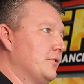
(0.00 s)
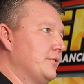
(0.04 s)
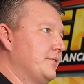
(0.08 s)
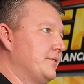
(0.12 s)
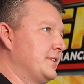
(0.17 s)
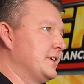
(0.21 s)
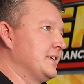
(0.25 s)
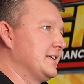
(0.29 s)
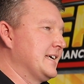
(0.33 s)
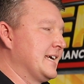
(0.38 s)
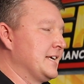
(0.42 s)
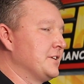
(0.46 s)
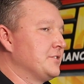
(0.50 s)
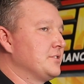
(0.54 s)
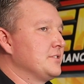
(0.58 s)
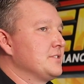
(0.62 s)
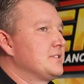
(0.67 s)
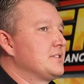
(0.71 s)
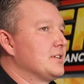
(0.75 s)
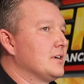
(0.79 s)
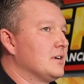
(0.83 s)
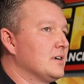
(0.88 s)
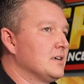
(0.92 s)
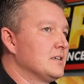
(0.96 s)
the engine
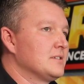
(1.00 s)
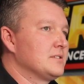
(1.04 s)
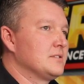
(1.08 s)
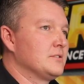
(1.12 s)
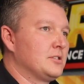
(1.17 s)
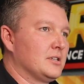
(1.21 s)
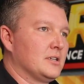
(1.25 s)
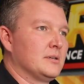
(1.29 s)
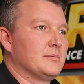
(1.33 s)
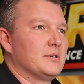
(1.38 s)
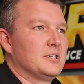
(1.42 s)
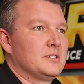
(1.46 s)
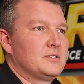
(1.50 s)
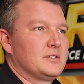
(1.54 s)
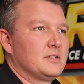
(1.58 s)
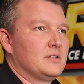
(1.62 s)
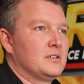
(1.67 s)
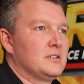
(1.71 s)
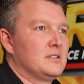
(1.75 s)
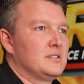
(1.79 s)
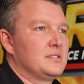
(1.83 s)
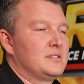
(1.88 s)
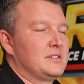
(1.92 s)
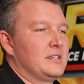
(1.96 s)
size, the turbo
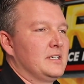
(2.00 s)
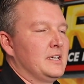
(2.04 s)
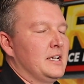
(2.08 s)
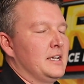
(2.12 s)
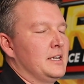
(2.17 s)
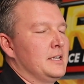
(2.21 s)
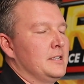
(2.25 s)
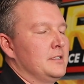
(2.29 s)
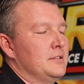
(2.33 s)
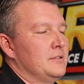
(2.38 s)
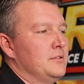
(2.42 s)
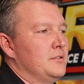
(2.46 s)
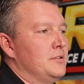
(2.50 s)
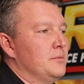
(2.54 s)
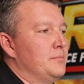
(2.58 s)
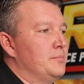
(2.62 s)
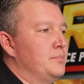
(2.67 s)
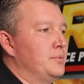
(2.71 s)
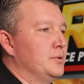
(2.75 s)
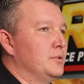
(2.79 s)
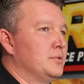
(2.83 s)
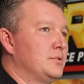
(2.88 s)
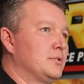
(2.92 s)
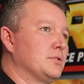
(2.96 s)
size, and the
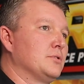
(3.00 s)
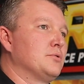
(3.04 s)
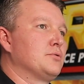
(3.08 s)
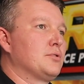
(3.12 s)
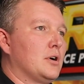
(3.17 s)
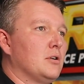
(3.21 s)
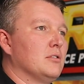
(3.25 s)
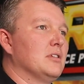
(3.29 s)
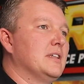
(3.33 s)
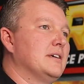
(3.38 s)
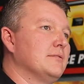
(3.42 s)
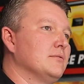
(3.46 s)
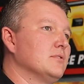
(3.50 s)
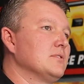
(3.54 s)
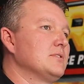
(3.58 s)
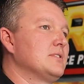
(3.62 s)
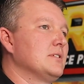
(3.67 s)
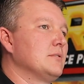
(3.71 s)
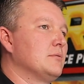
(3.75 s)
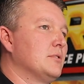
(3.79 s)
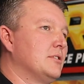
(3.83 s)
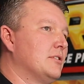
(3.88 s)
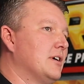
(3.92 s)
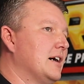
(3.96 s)
boost control levels that we're